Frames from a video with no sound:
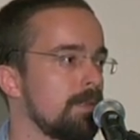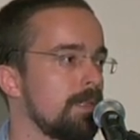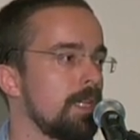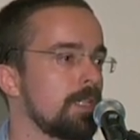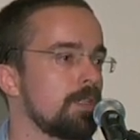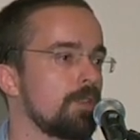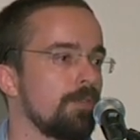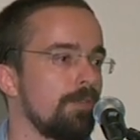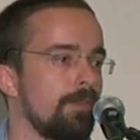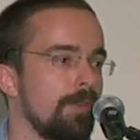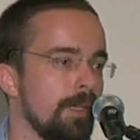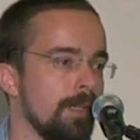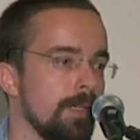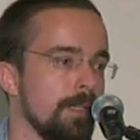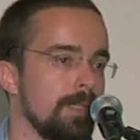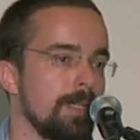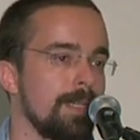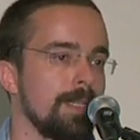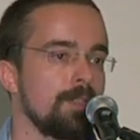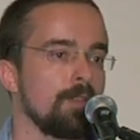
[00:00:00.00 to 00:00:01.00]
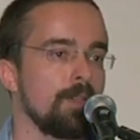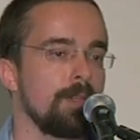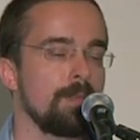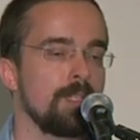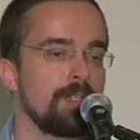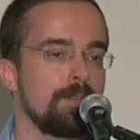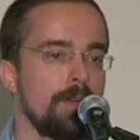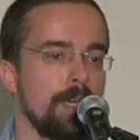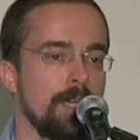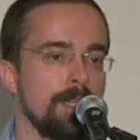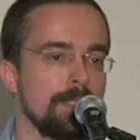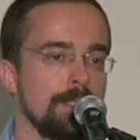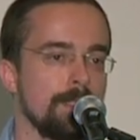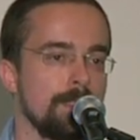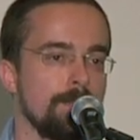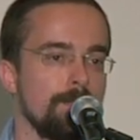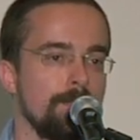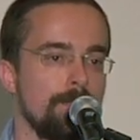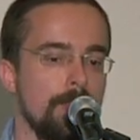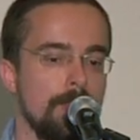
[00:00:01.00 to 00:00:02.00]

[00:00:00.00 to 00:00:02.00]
and converted into image files.